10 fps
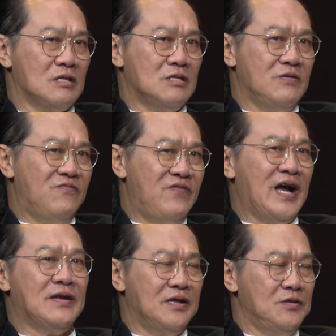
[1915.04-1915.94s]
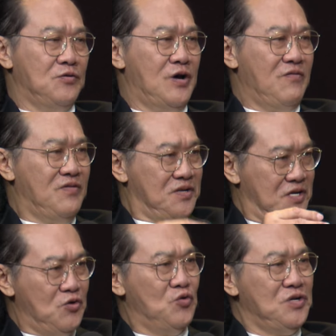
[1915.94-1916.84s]
The fact that you have a
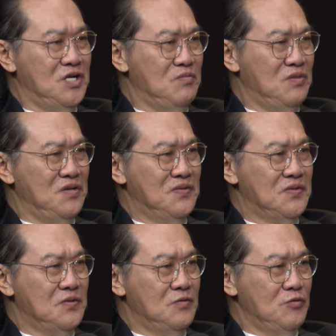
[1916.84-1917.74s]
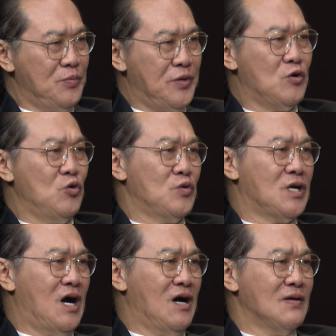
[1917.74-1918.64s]
TOD means you preclude
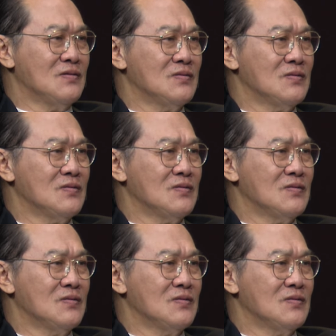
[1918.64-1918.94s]
cars.